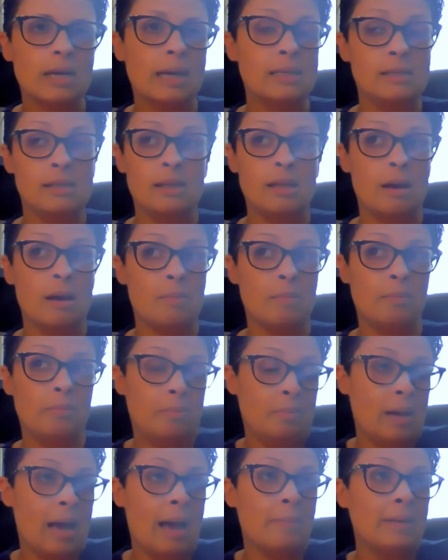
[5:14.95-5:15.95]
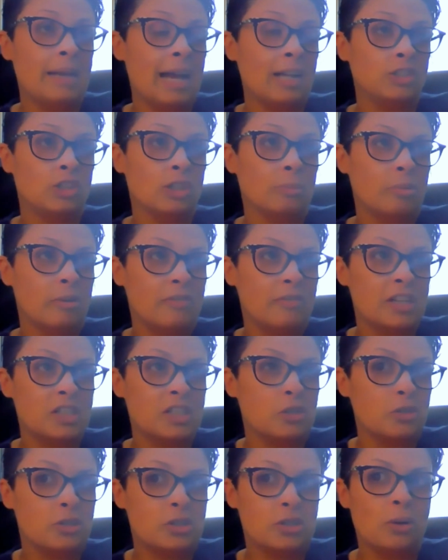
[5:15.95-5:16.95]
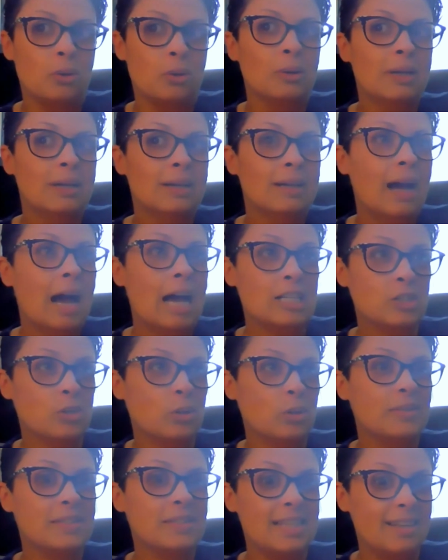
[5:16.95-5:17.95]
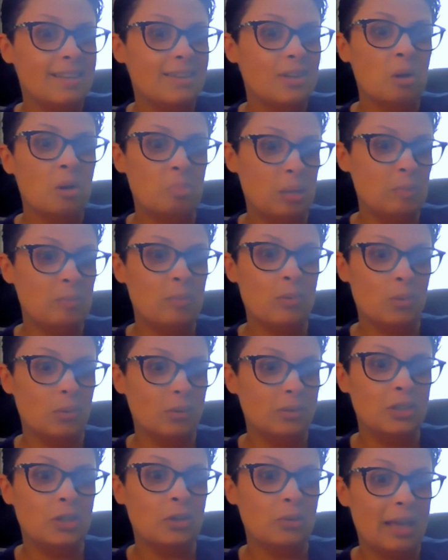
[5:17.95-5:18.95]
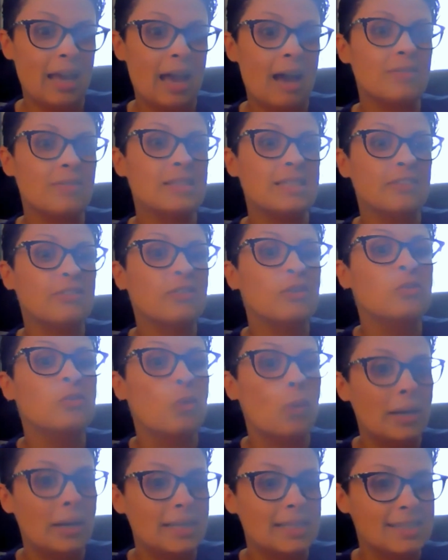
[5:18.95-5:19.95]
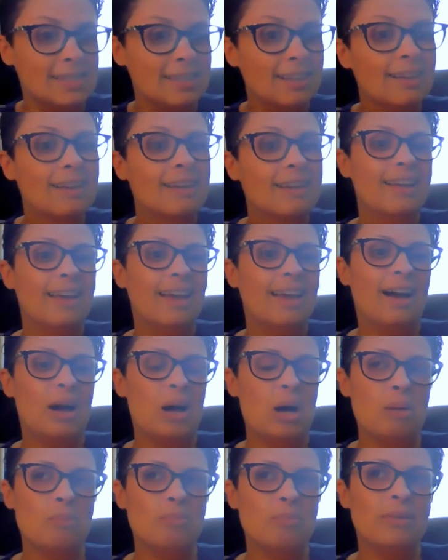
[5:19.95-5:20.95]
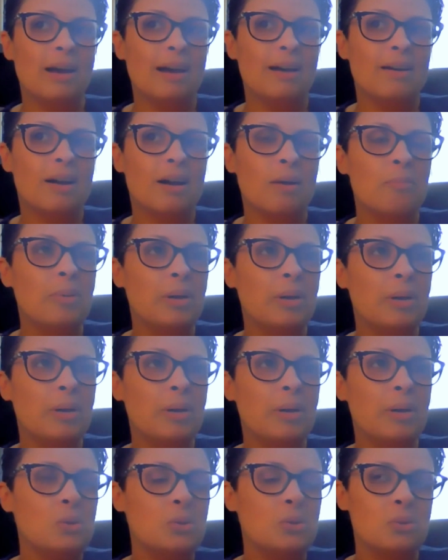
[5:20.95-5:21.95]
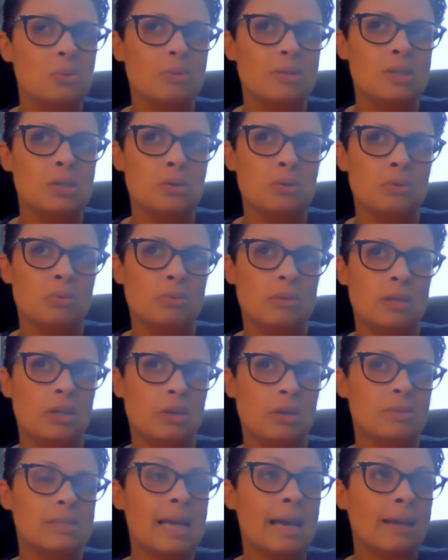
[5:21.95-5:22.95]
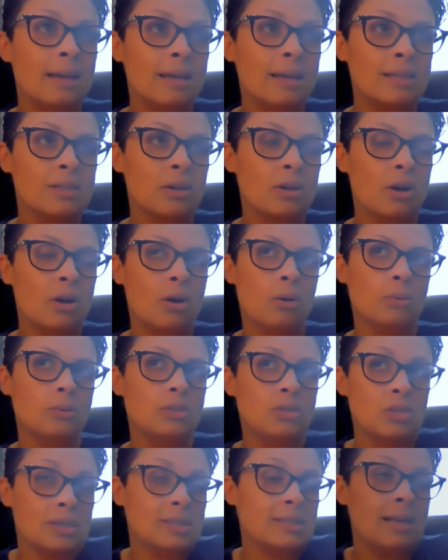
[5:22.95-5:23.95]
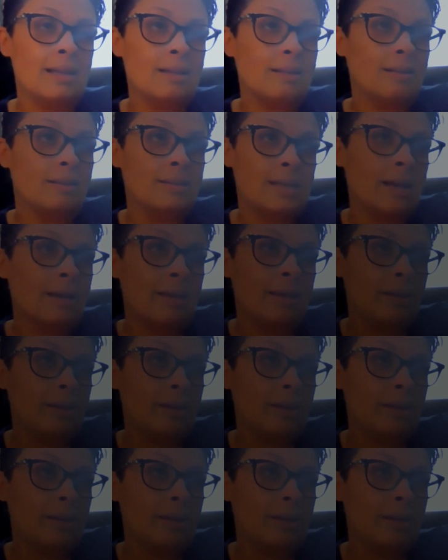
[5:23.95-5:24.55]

I see that I'm an adjunct professor, so I sort of see young people, you know, they have a different voice, um, compared to, you know, decades ago, just a decade